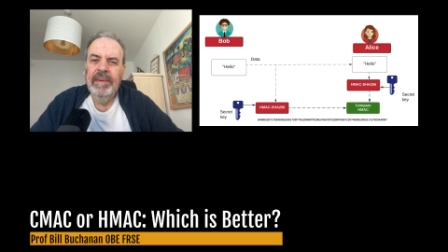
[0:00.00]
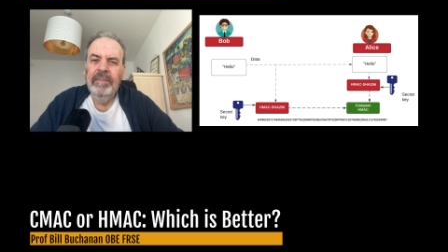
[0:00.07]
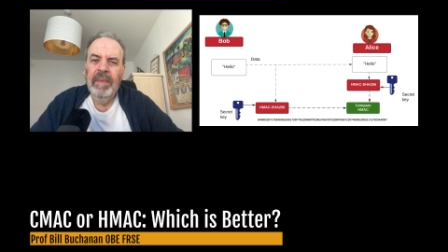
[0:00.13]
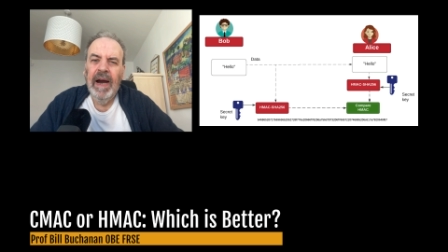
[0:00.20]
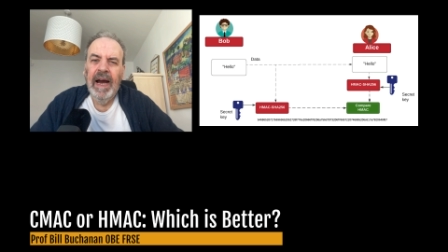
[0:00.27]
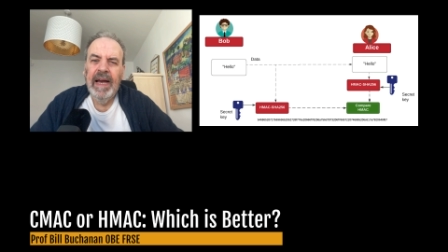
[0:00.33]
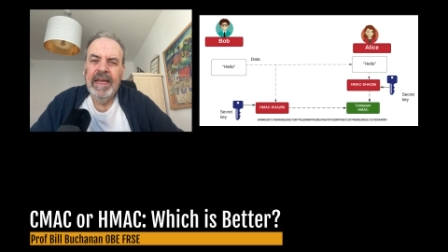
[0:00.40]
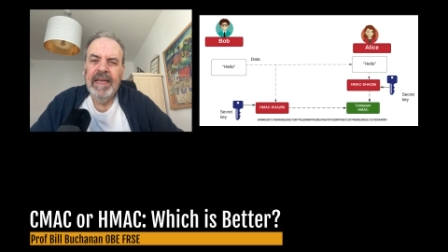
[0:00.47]

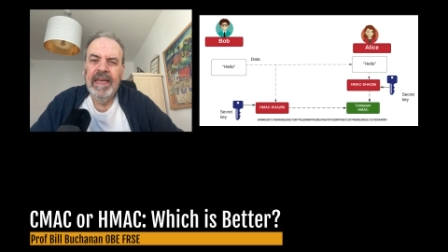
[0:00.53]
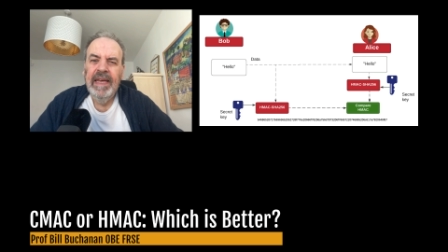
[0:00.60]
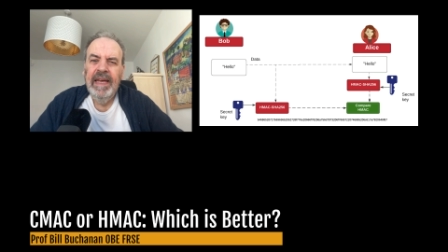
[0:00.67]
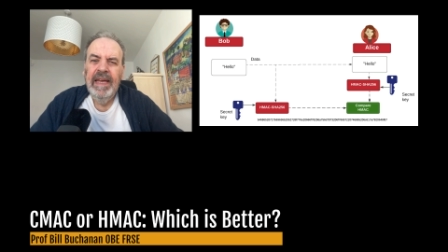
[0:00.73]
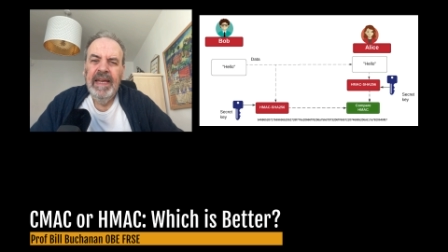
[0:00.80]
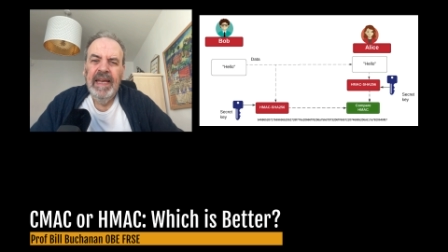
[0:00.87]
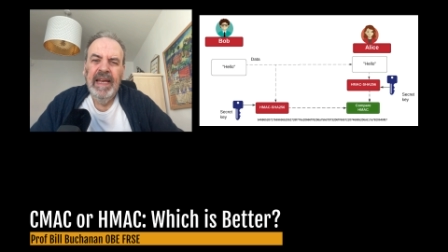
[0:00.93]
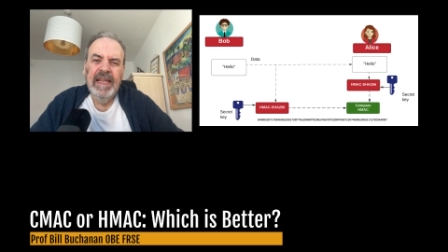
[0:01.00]
MAC,
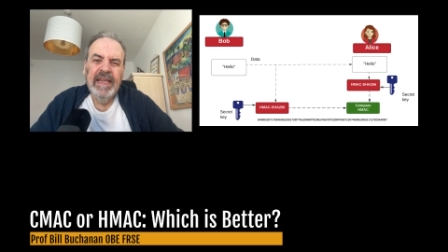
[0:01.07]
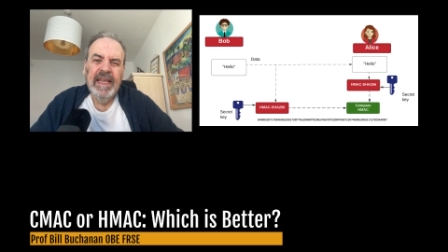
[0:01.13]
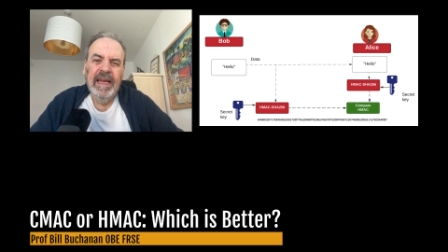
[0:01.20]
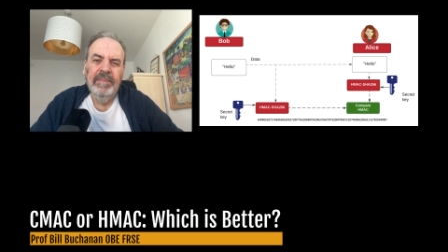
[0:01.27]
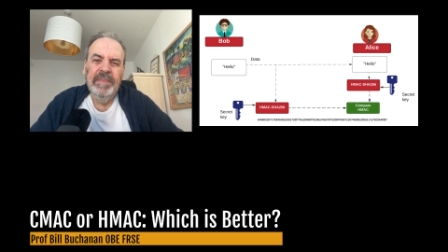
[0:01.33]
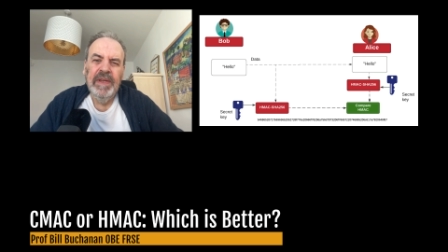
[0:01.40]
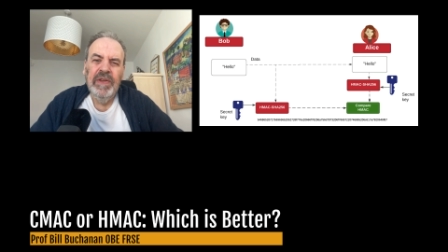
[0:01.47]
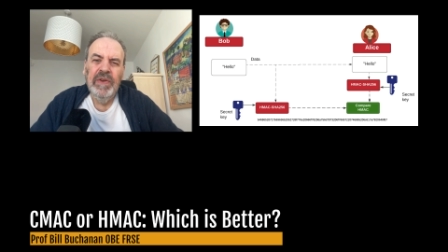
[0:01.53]
it
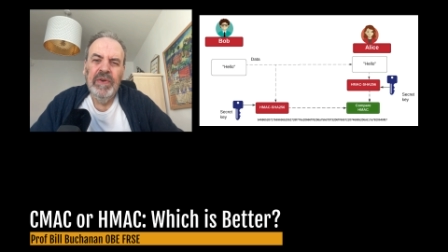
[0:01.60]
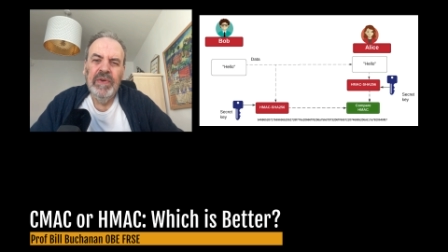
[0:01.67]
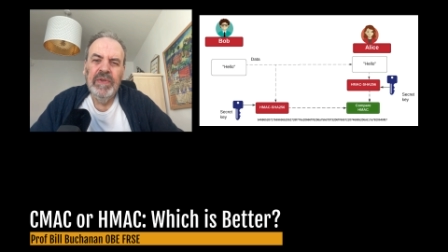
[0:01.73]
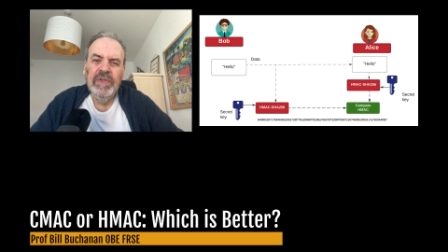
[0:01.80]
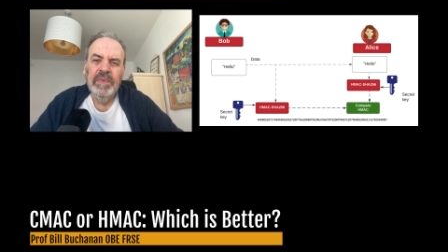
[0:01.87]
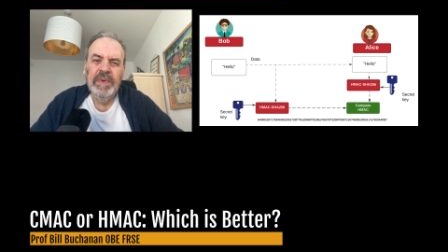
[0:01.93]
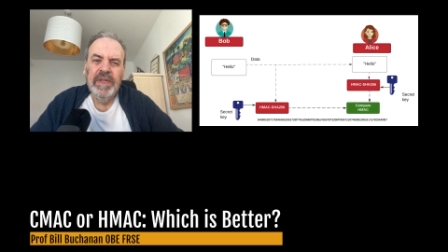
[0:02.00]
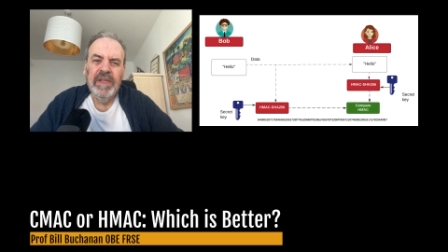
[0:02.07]
can be
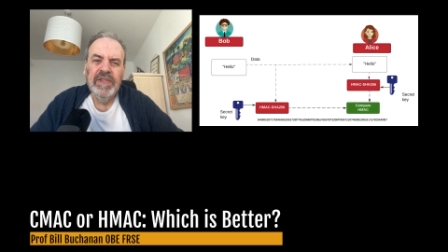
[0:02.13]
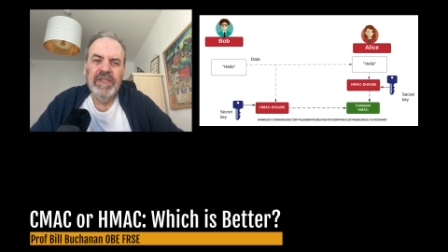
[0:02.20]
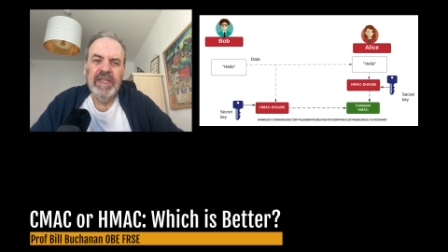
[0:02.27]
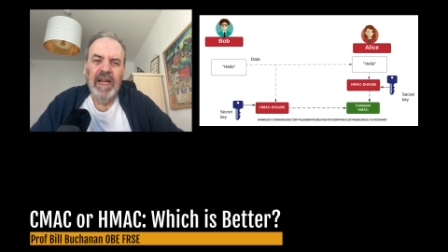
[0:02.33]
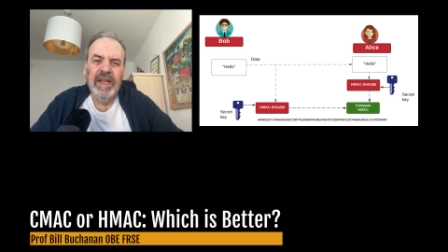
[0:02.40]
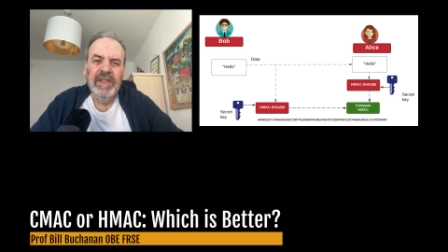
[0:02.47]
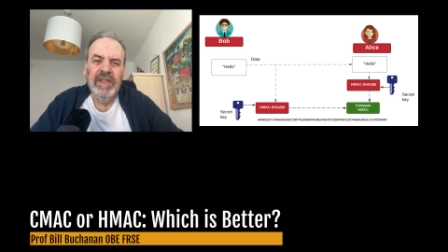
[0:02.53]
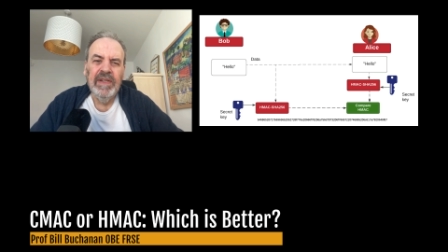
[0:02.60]
used with a
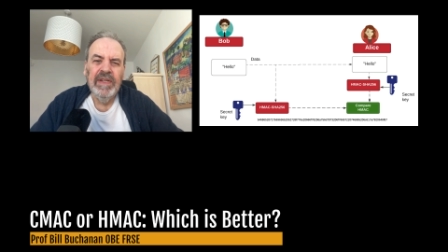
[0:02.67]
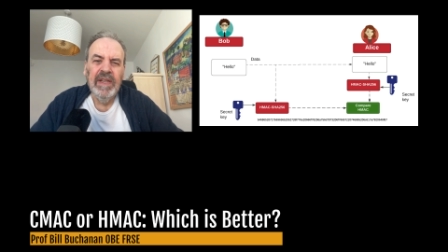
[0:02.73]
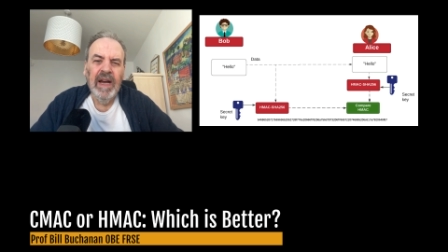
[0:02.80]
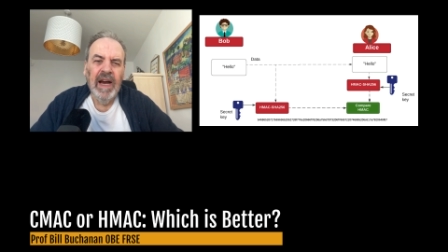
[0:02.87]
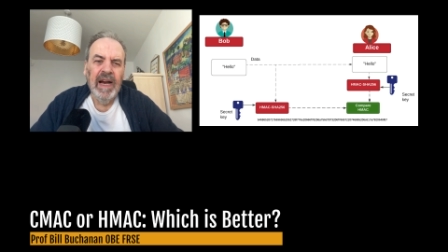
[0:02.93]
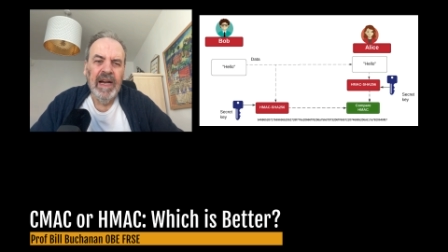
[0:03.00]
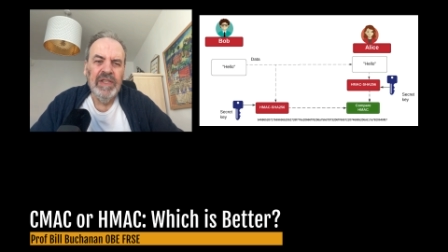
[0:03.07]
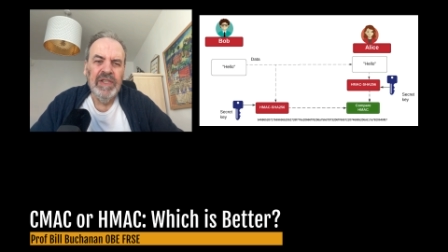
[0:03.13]
standard
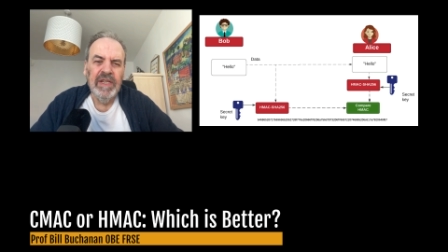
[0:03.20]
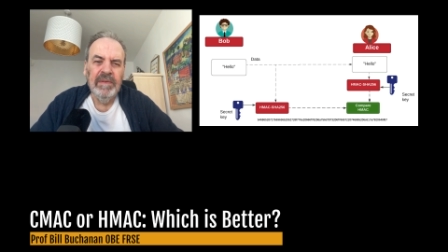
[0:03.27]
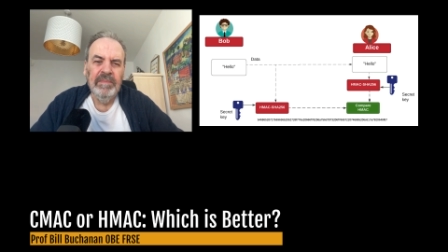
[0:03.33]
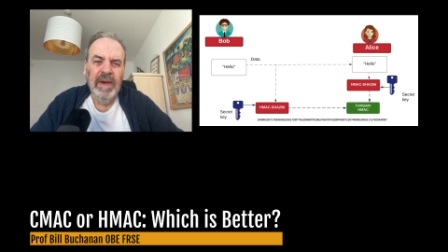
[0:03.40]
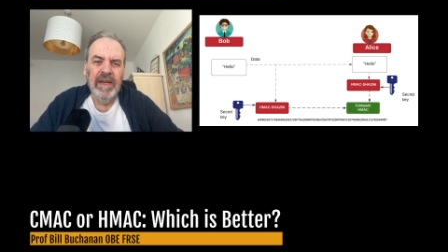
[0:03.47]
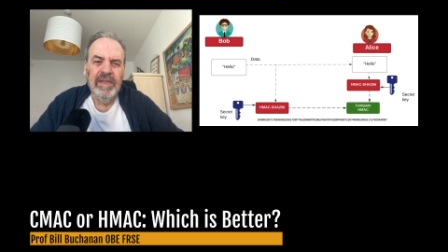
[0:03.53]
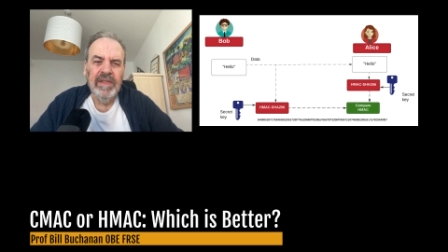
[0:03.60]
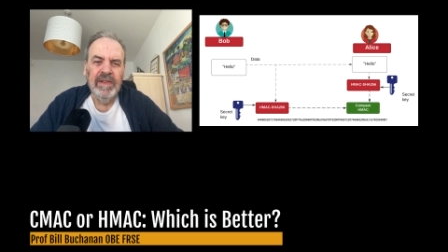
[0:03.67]
hashing
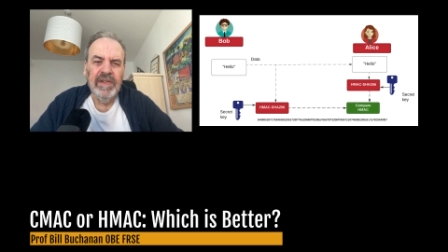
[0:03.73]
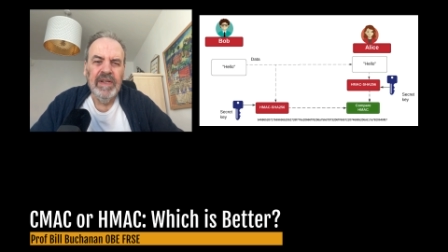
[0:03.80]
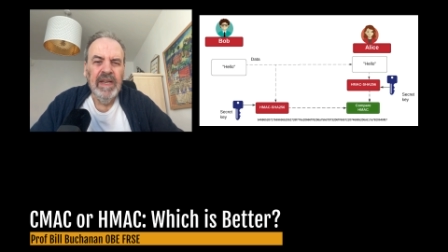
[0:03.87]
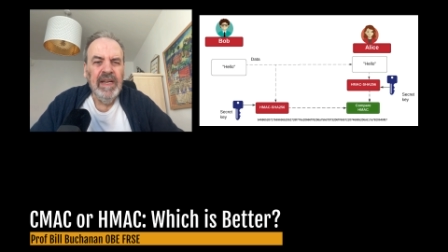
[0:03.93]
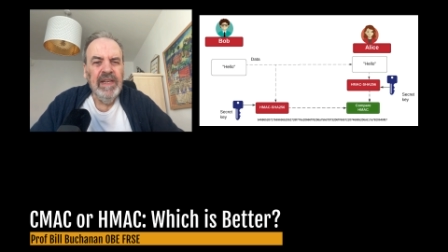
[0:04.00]
method